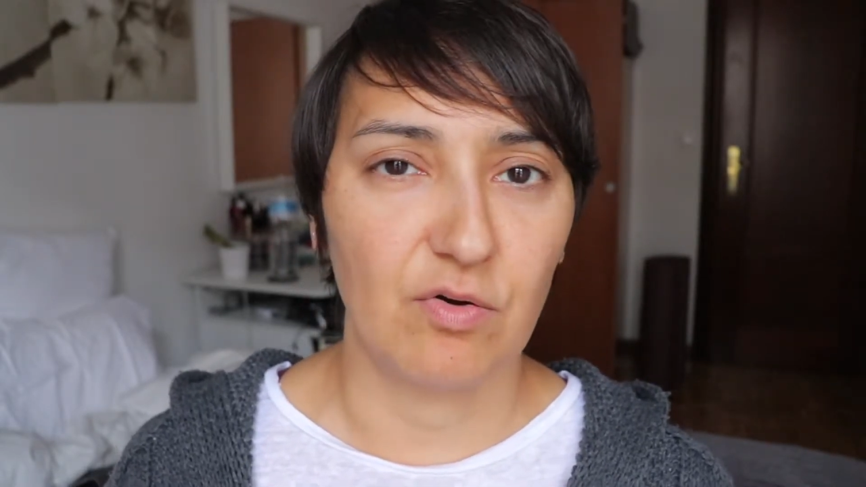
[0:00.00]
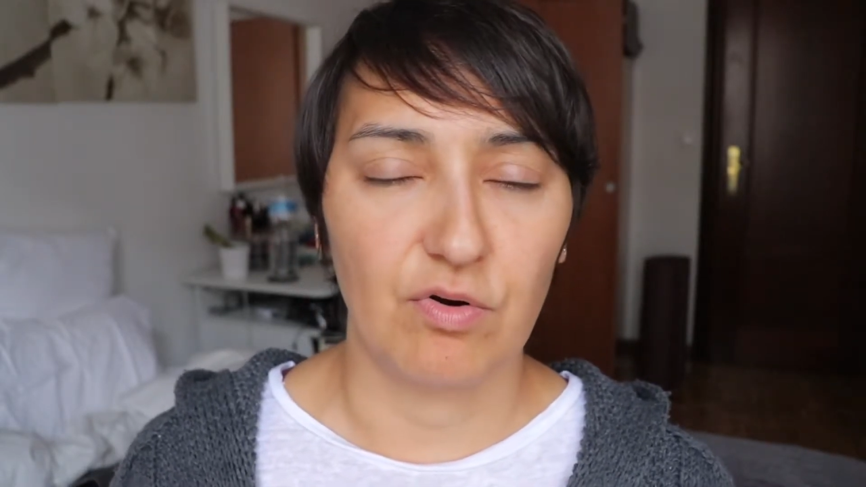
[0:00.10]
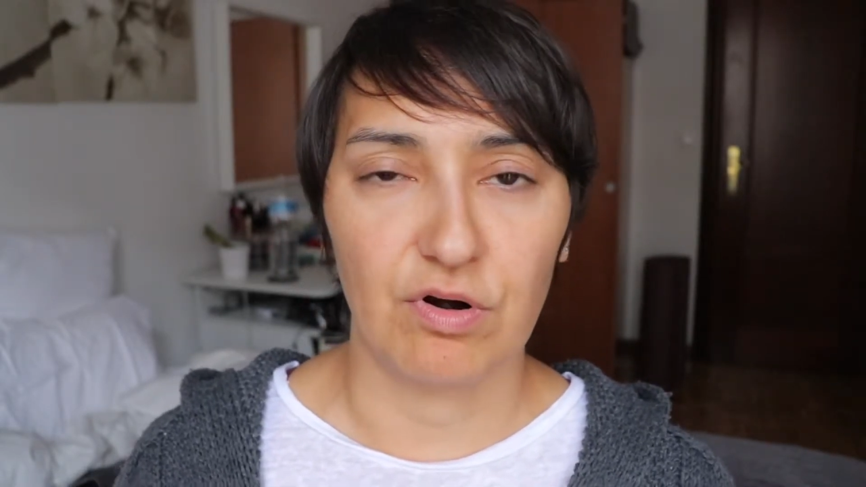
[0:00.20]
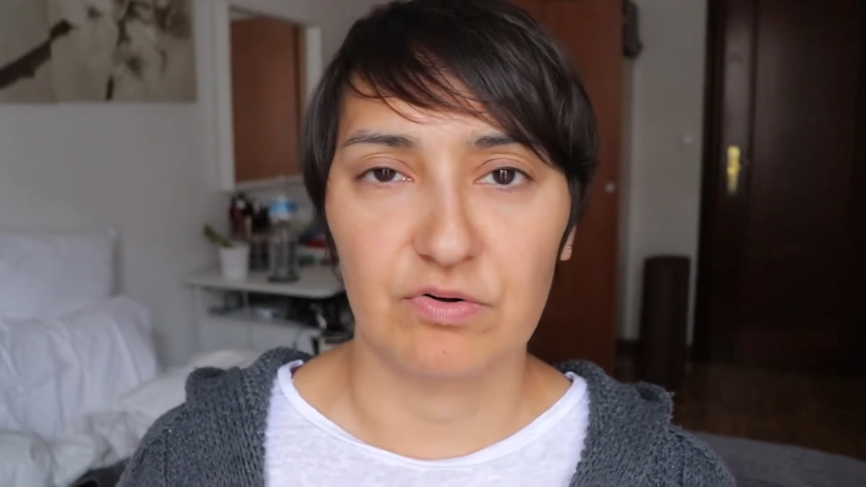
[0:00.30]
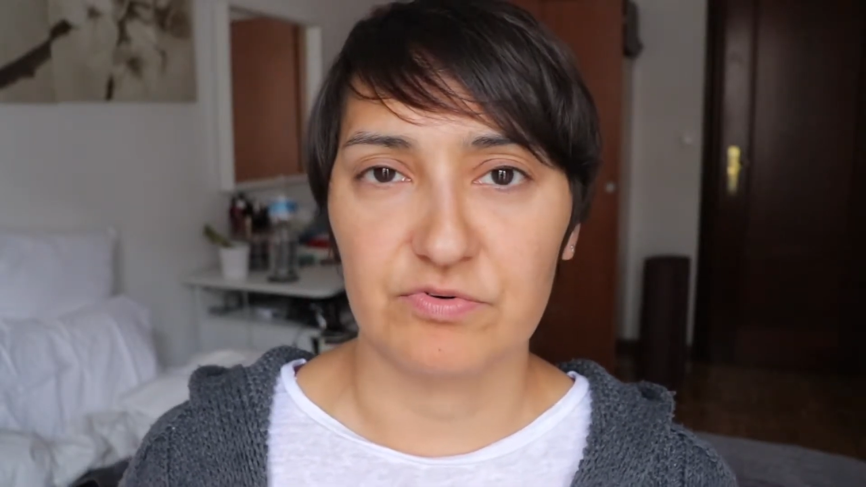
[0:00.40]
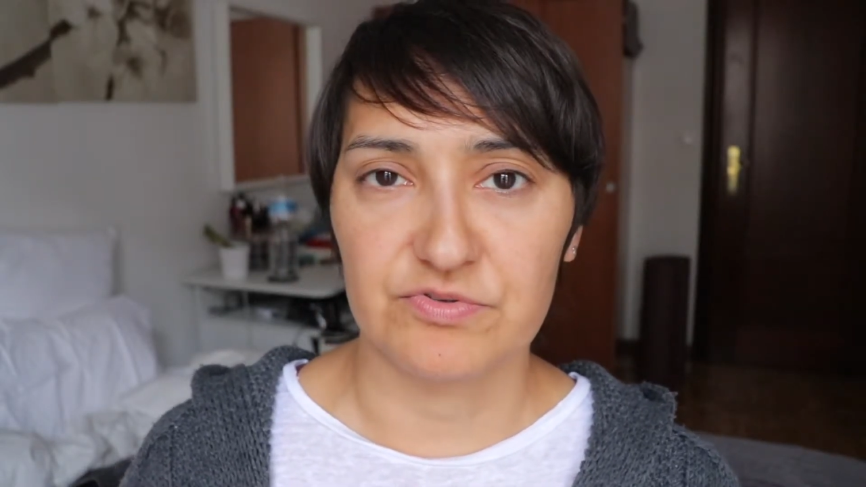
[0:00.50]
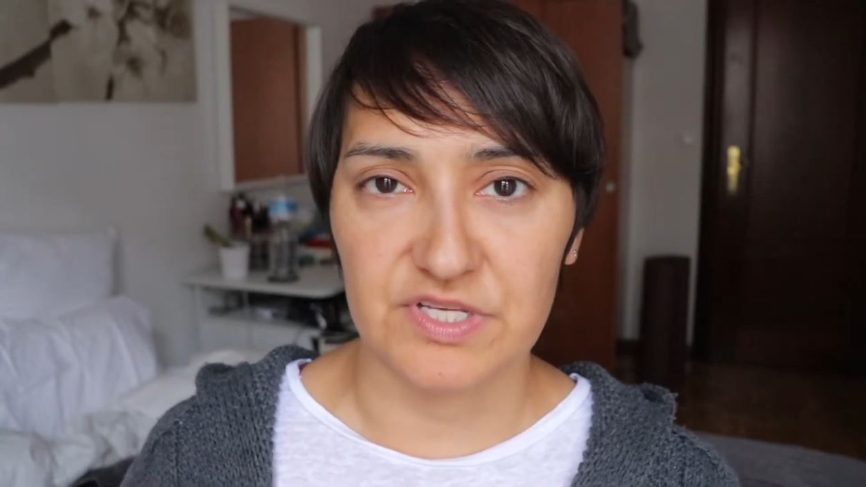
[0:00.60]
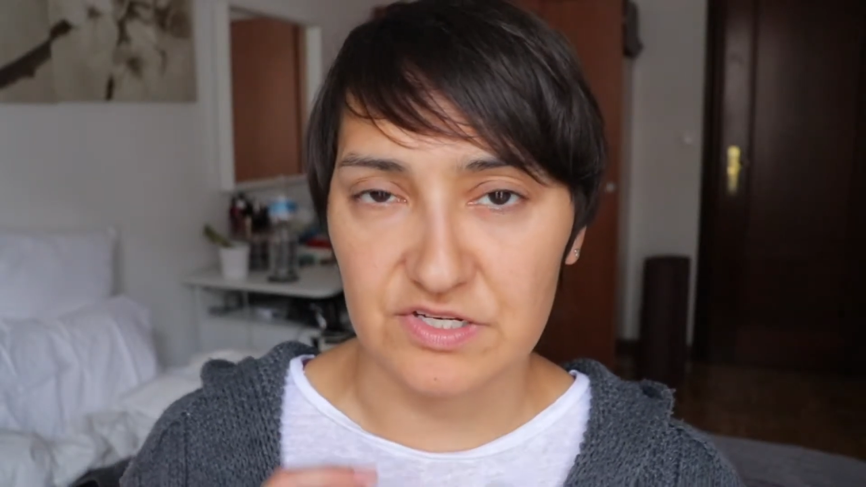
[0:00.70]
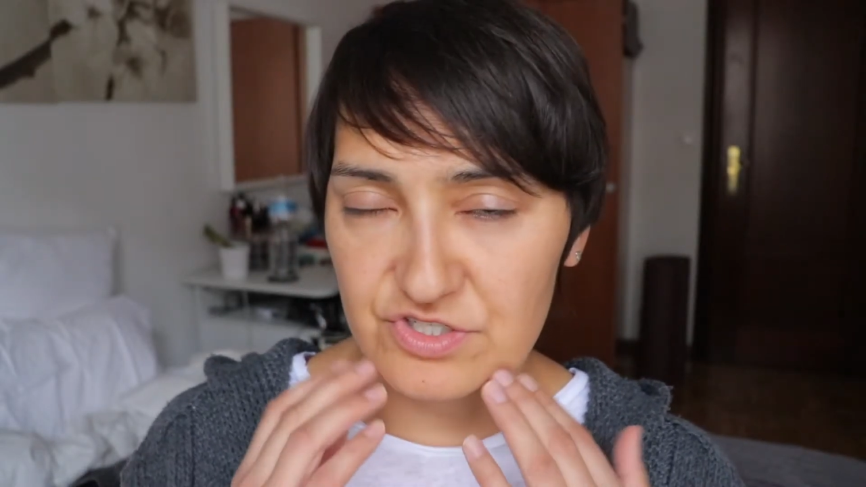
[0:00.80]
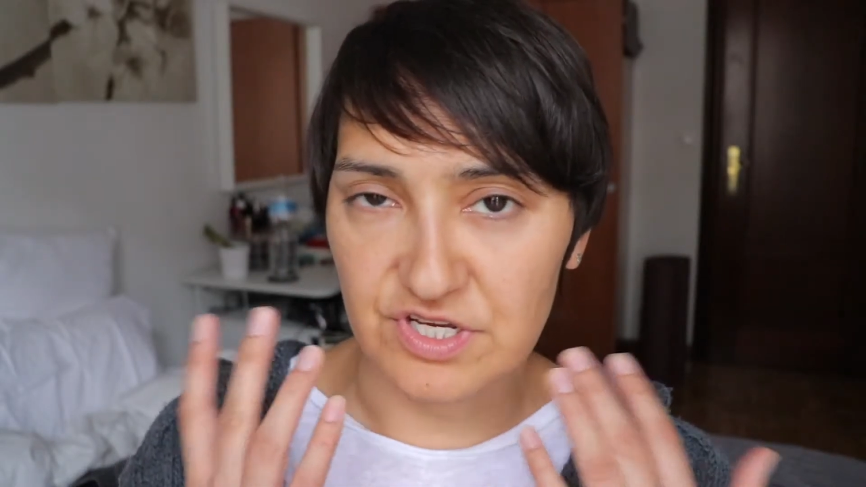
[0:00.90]
or
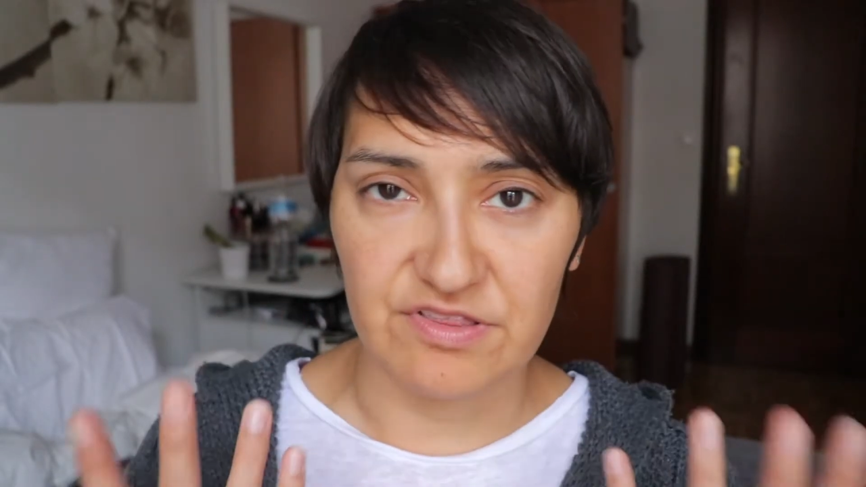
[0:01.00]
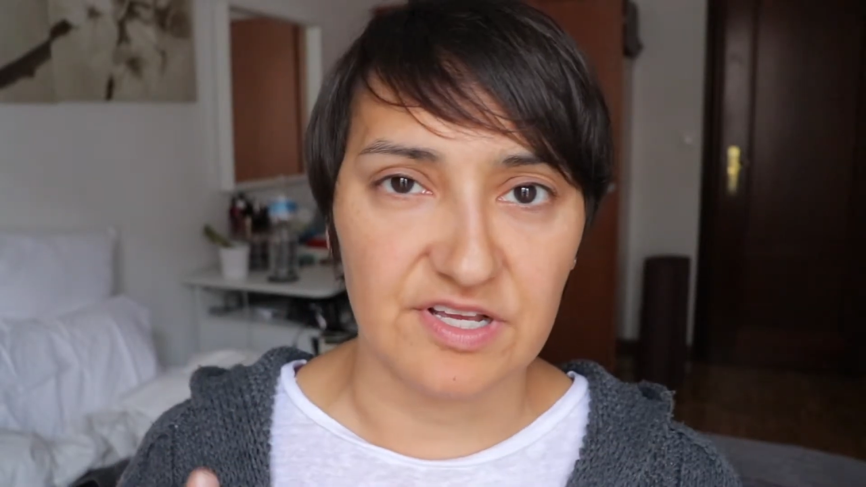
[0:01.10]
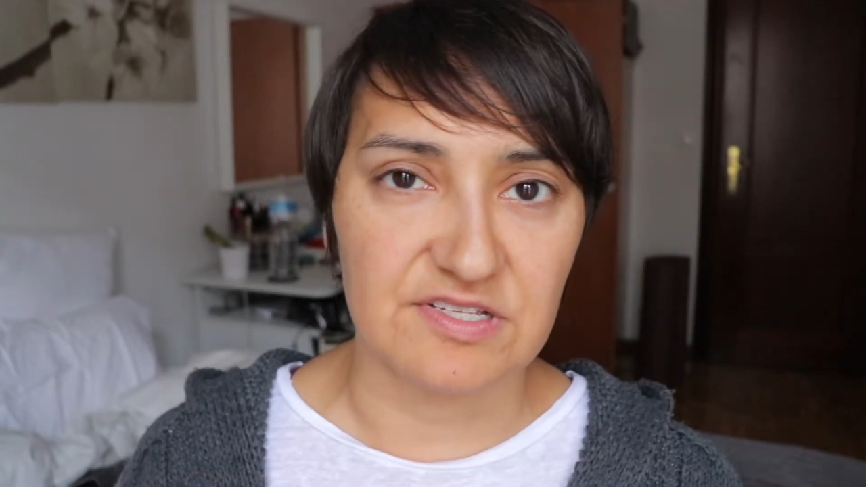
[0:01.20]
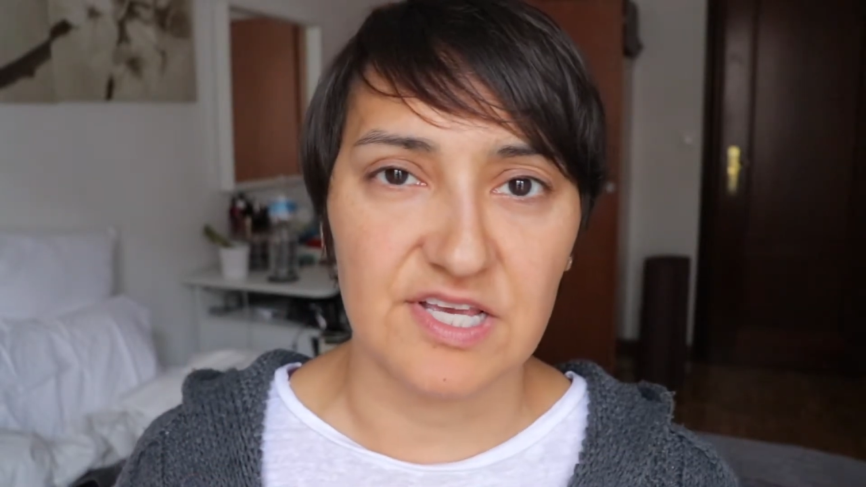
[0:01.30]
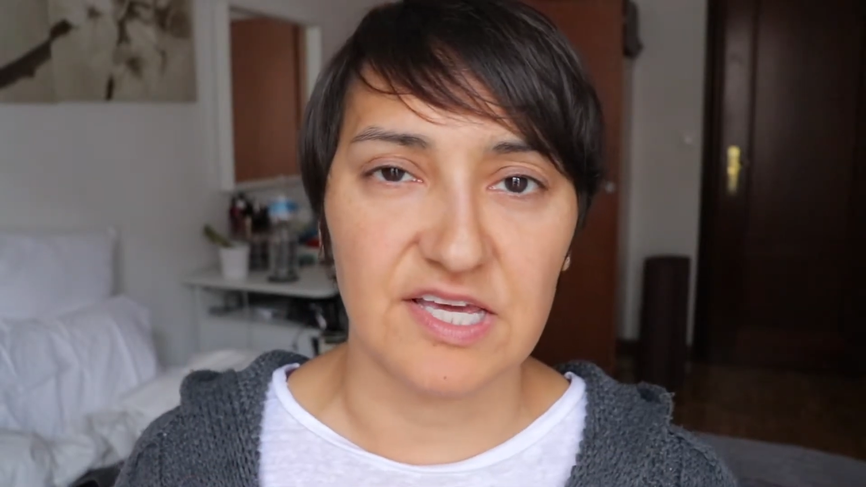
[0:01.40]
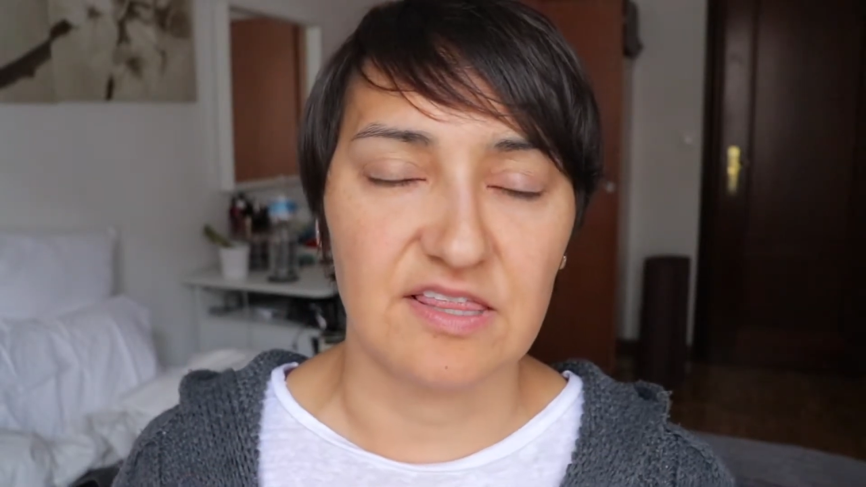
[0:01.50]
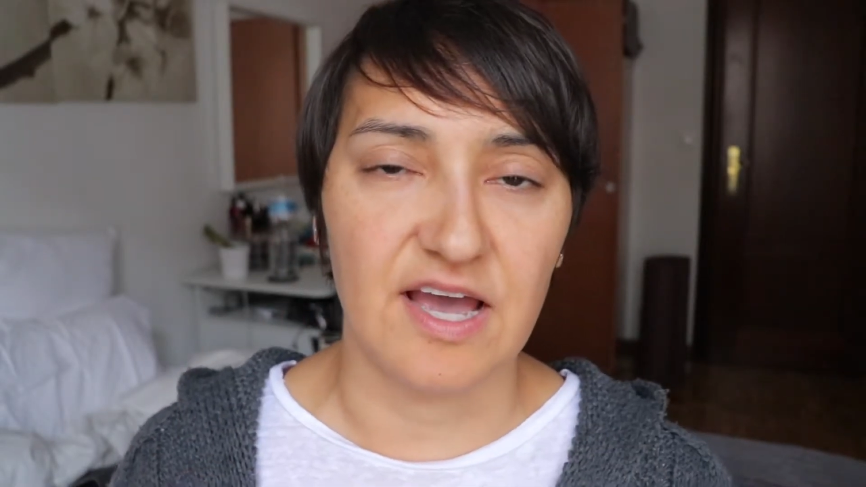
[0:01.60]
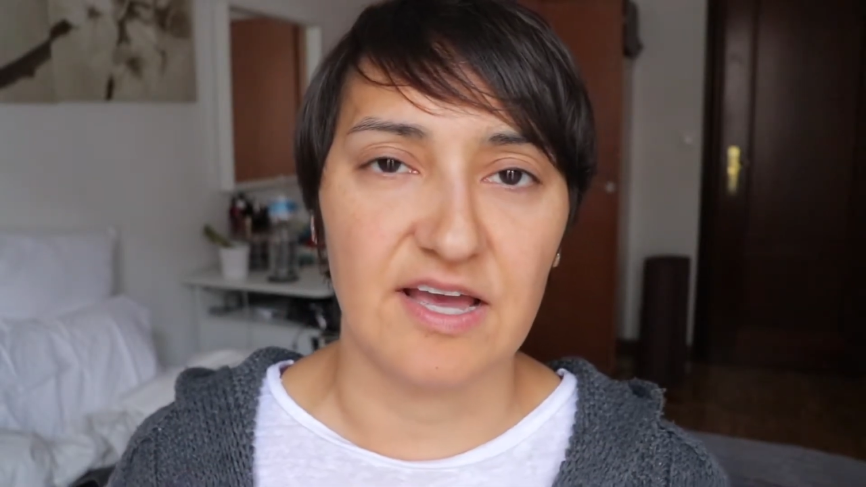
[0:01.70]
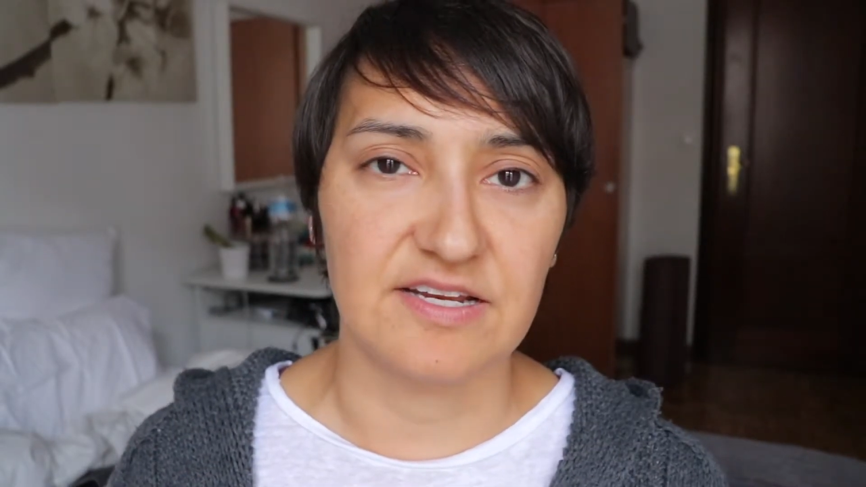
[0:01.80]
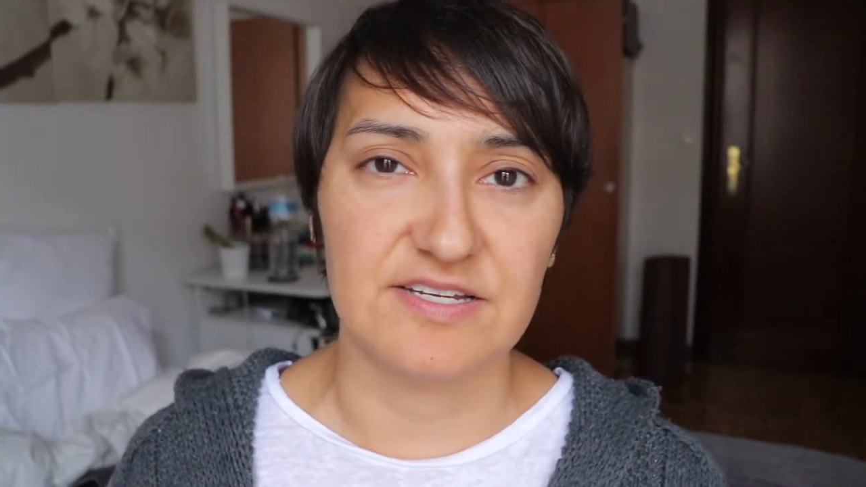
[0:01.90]
rosacea, things like that. It